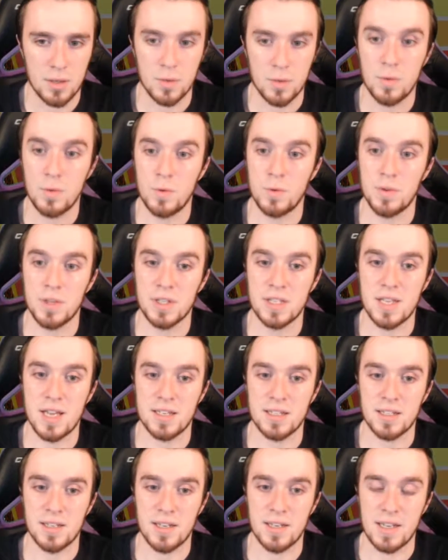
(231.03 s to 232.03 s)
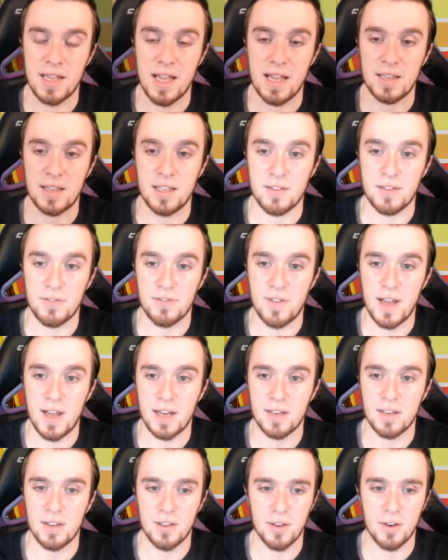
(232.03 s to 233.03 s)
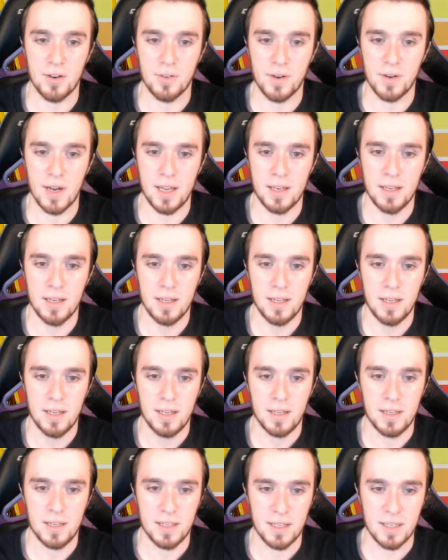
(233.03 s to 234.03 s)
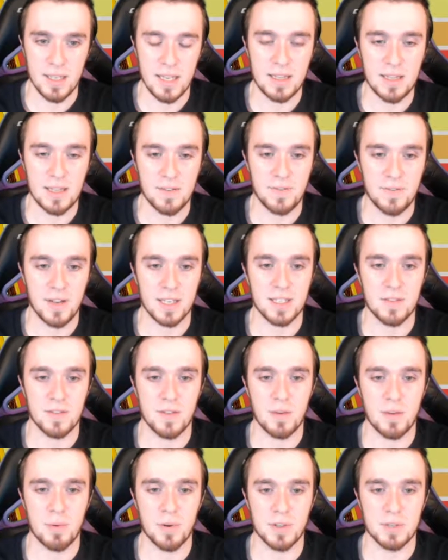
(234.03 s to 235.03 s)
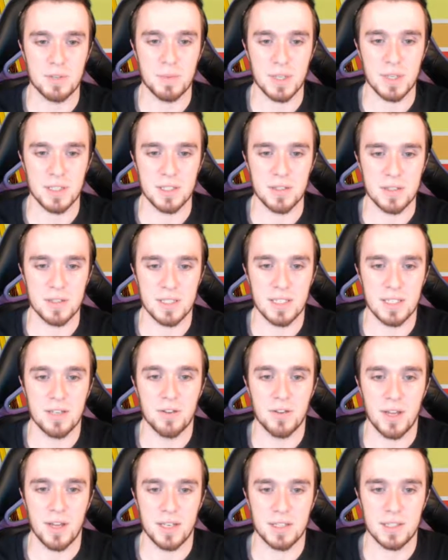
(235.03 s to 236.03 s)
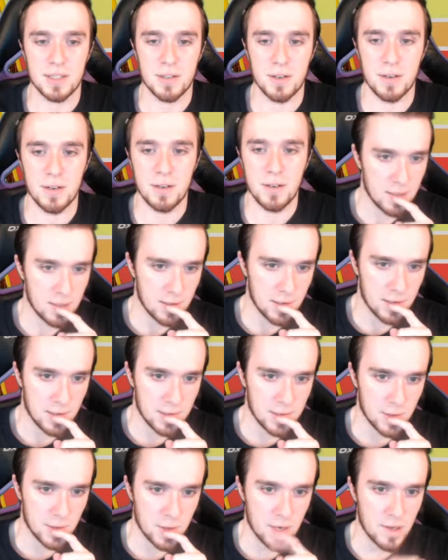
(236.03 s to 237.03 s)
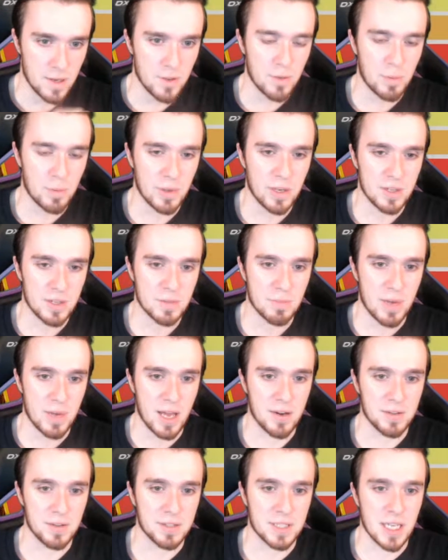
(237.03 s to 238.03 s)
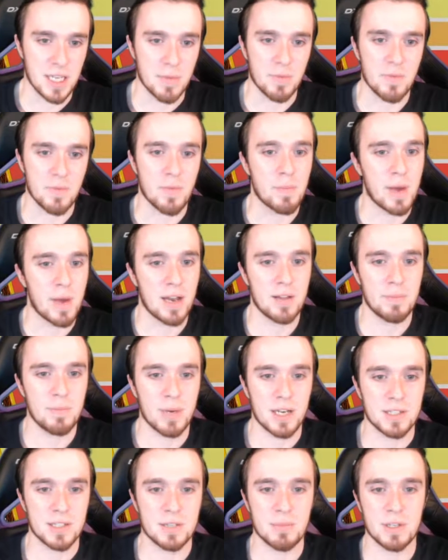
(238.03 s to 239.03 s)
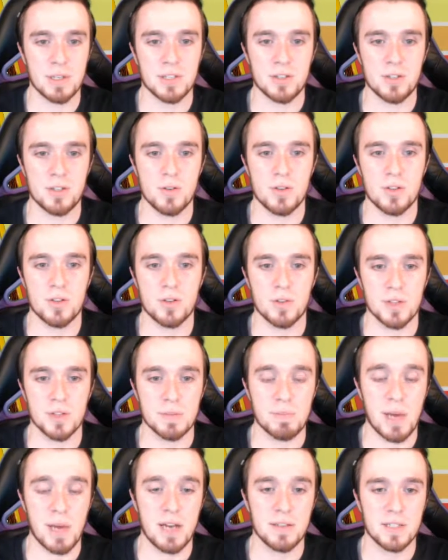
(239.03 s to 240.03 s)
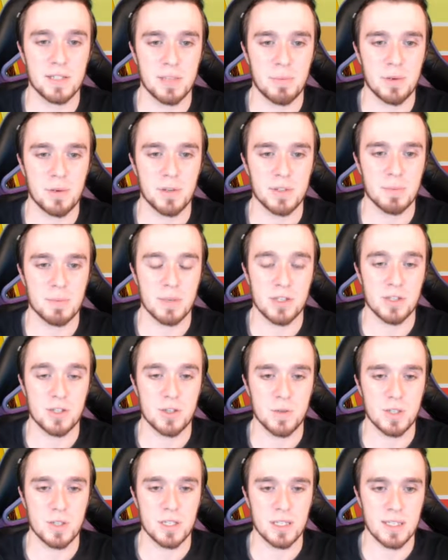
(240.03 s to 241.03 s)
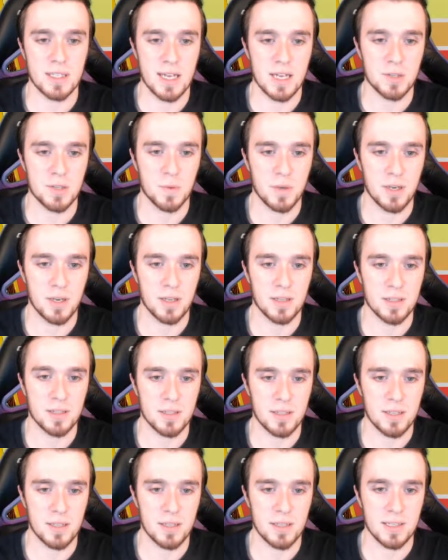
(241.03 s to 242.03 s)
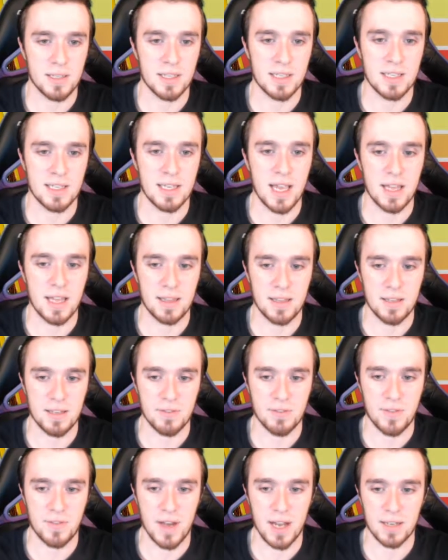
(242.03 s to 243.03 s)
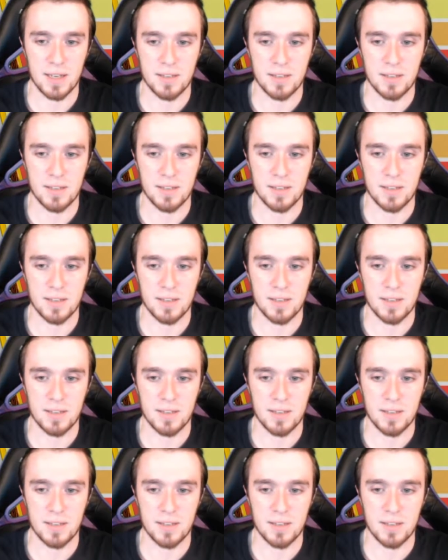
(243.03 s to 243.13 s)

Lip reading: Ooh, this has to negate the effect though, right? Negate the effects of the opponent's monster until that turn. During either player's battle step, if a battle and boxer monster you can battles an opponent's monster, you can attach one to negate the effect.